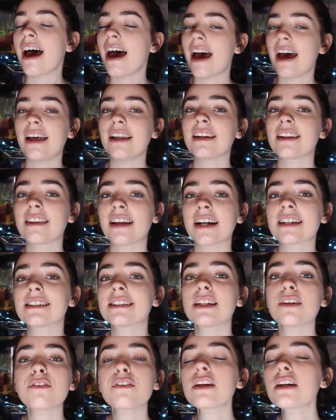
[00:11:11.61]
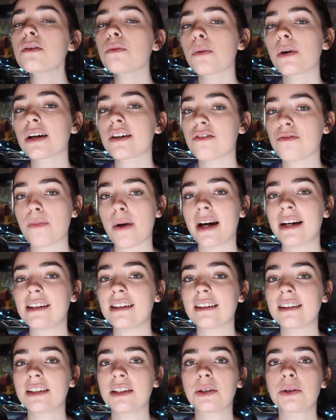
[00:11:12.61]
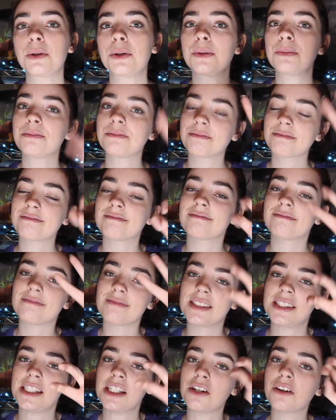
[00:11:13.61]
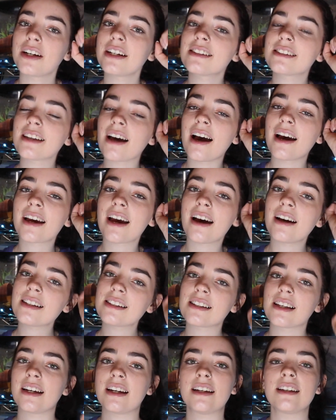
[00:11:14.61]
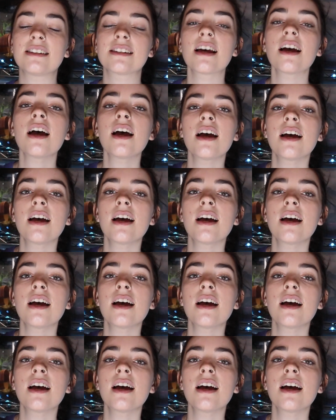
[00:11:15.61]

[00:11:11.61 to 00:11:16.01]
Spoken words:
And that's definitely one of my little secrets, I guess, is